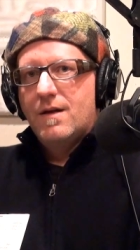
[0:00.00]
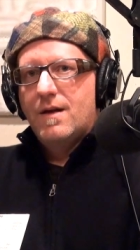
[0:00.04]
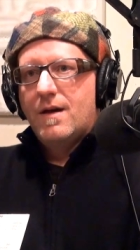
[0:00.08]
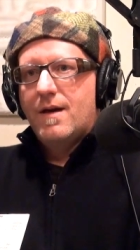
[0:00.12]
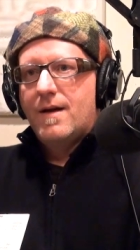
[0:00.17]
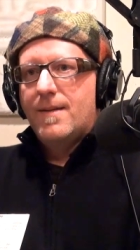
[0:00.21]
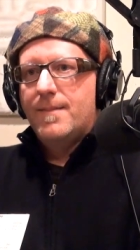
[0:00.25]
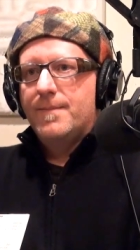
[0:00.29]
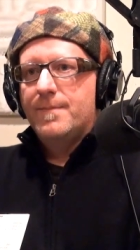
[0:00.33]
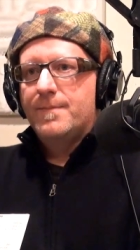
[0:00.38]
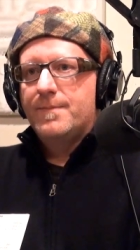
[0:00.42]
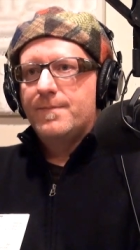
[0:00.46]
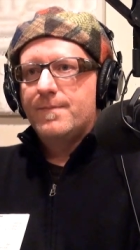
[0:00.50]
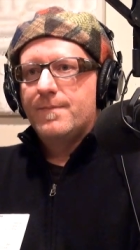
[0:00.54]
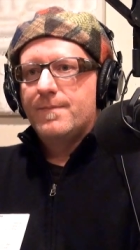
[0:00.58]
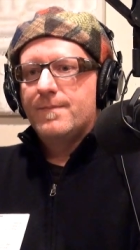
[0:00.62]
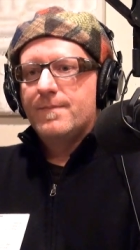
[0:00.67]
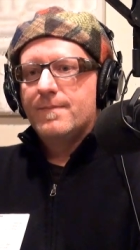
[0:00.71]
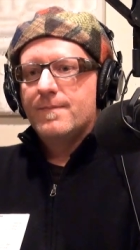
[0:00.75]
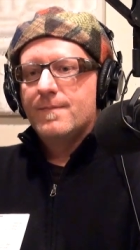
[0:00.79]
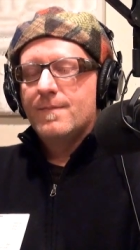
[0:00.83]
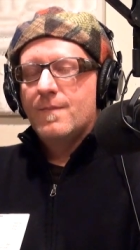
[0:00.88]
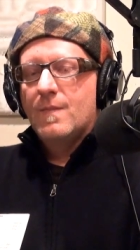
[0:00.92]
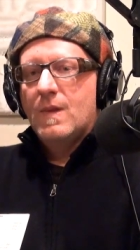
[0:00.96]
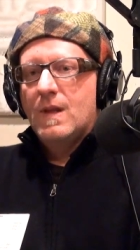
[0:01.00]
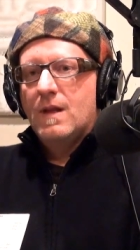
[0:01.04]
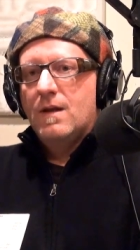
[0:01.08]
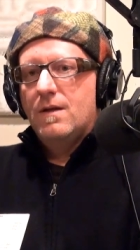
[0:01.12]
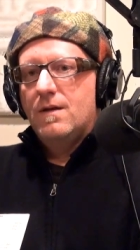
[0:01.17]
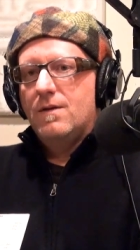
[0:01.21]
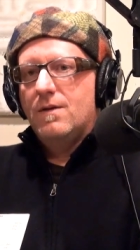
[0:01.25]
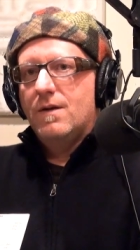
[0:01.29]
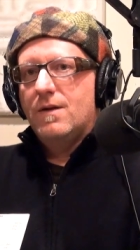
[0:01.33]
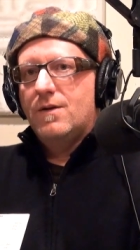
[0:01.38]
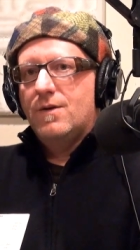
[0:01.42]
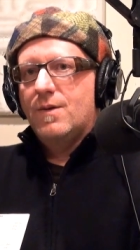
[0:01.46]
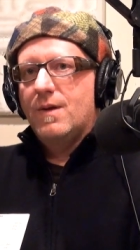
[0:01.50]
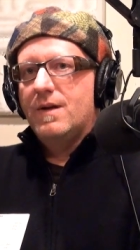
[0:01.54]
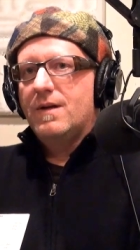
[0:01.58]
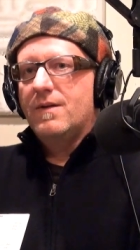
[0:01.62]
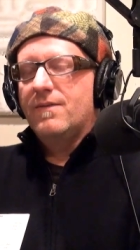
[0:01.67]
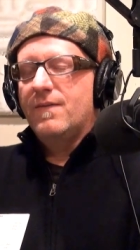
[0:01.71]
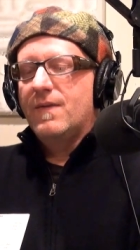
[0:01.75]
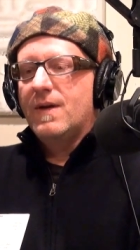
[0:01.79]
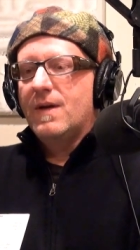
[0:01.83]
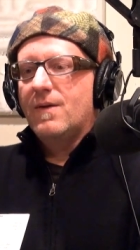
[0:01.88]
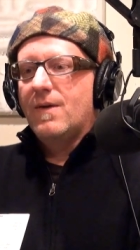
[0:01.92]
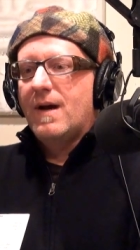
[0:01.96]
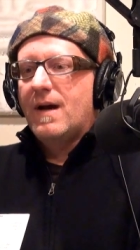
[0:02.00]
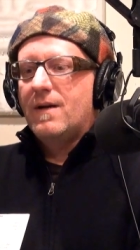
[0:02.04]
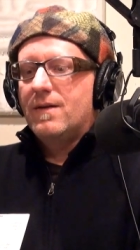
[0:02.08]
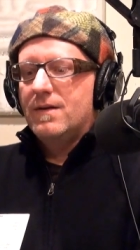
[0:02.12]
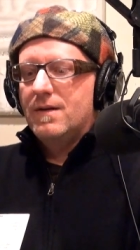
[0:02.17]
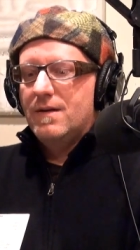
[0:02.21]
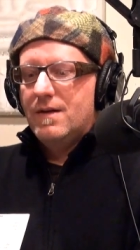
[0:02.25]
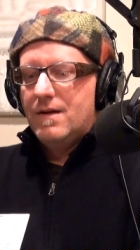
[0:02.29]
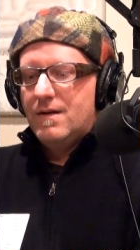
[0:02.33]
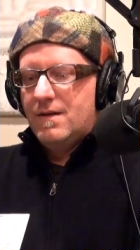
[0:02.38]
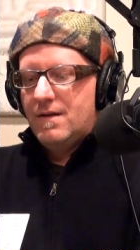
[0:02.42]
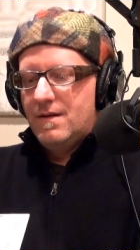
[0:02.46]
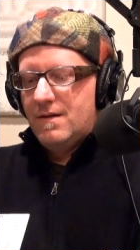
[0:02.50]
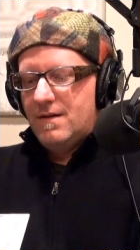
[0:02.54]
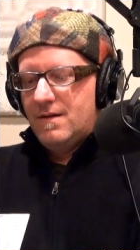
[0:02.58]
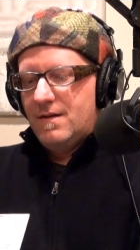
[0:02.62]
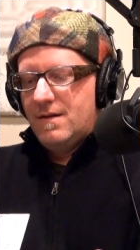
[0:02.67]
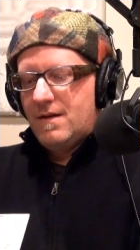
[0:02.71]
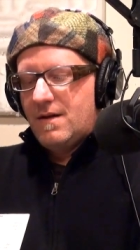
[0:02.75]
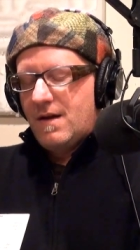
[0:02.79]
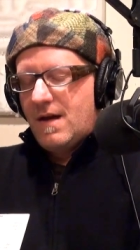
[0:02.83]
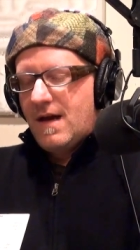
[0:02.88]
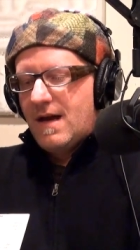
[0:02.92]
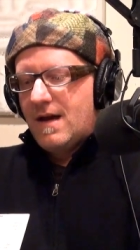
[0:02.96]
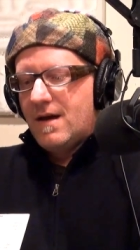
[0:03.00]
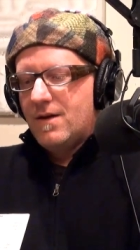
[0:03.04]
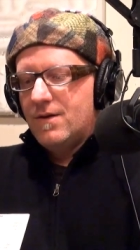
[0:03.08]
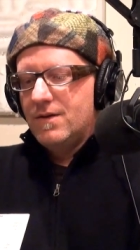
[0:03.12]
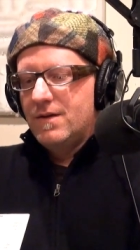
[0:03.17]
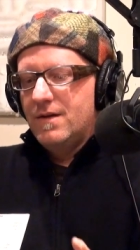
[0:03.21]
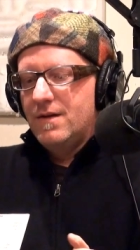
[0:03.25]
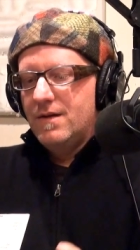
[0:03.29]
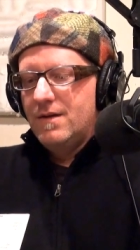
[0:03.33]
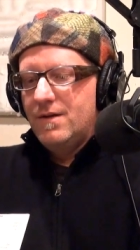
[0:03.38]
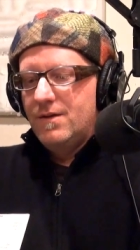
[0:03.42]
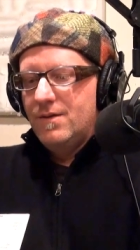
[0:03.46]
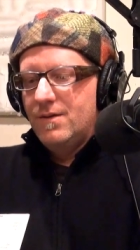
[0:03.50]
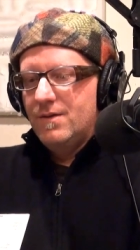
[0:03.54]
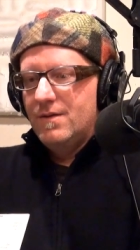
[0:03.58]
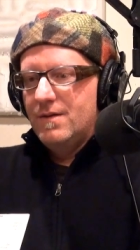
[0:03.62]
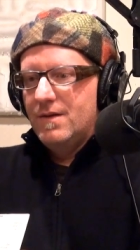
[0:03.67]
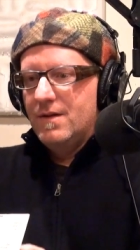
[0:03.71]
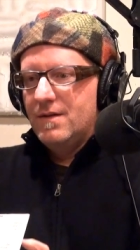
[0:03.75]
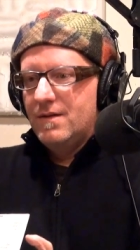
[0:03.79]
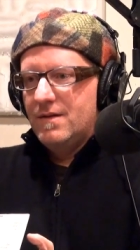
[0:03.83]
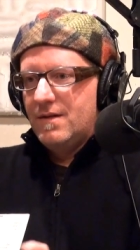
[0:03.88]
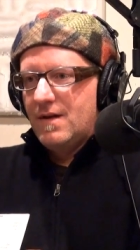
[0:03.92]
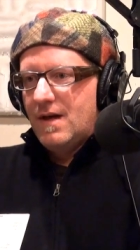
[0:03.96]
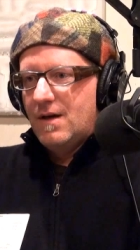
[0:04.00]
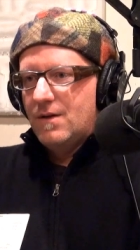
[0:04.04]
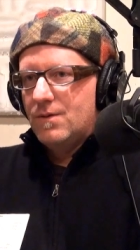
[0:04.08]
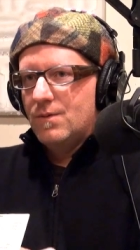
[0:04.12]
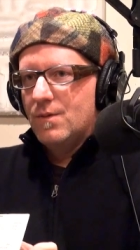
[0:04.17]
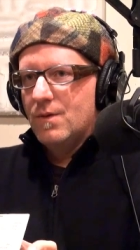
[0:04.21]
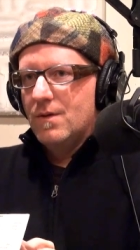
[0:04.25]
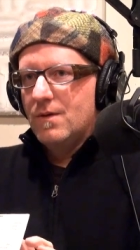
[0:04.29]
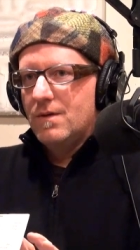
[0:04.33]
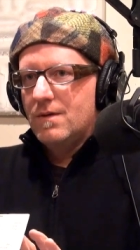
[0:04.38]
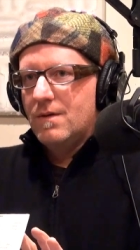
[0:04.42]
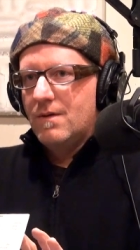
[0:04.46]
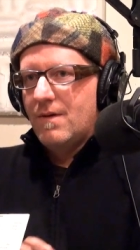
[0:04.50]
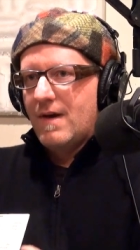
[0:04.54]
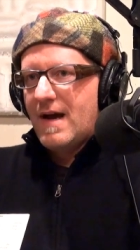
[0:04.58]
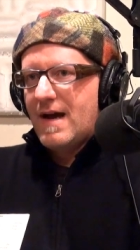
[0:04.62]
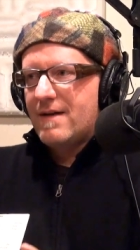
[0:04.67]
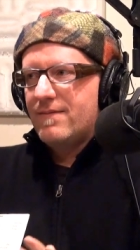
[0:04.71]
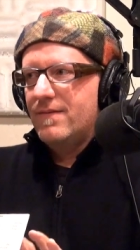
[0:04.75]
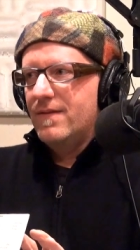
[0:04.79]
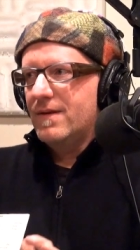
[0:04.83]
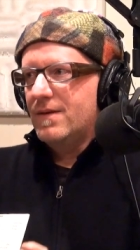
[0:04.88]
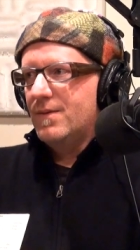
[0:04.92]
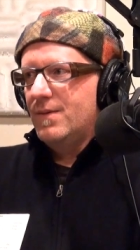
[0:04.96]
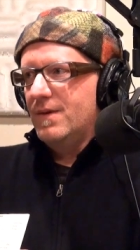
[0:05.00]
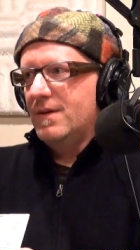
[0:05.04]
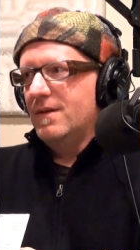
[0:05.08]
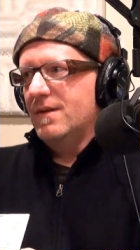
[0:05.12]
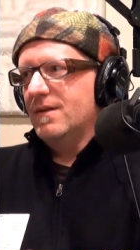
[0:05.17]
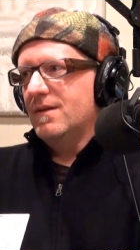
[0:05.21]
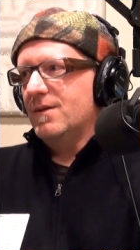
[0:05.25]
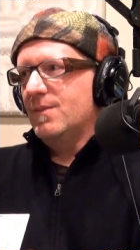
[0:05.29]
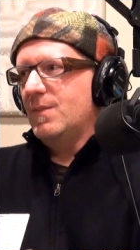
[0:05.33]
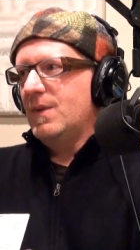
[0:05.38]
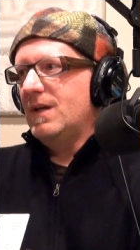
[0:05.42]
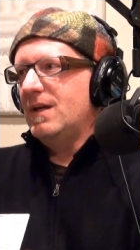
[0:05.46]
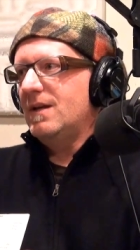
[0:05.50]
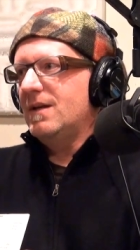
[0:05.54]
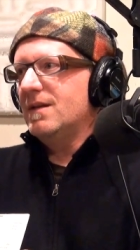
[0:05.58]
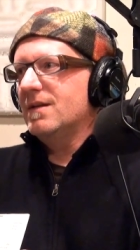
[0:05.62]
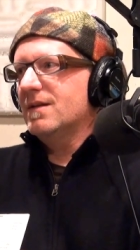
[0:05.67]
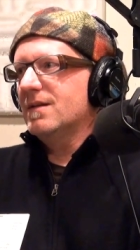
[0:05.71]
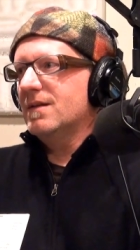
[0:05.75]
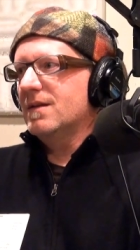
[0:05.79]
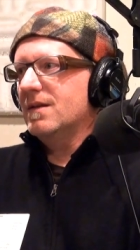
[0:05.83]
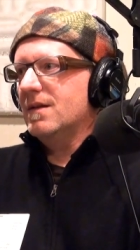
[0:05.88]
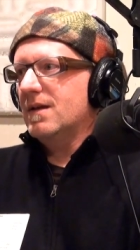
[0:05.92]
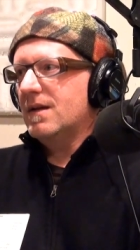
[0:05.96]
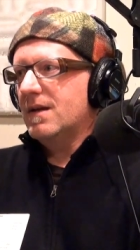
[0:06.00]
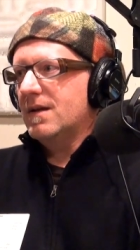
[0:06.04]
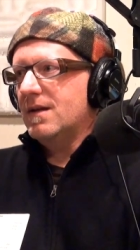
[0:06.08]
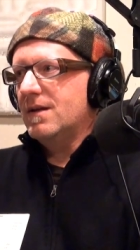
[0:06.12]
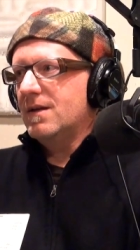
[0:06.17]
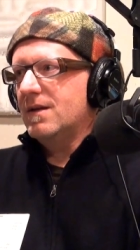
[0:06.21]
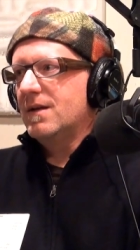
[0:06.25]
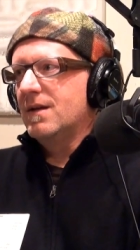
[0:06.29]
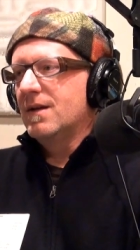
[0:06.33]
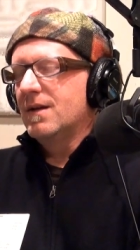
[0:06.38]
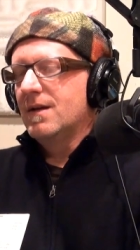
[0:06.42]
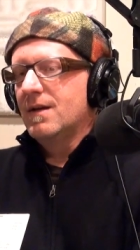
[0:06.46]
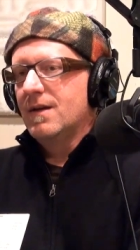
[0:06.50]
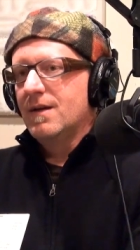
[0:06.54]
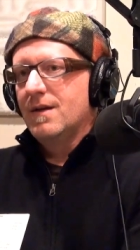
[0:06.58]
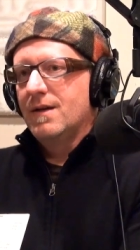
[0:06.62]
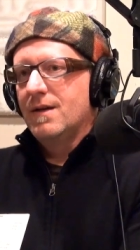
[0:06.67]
Um, you know, I tried to figure out how to use the sound world graphic with this piece. And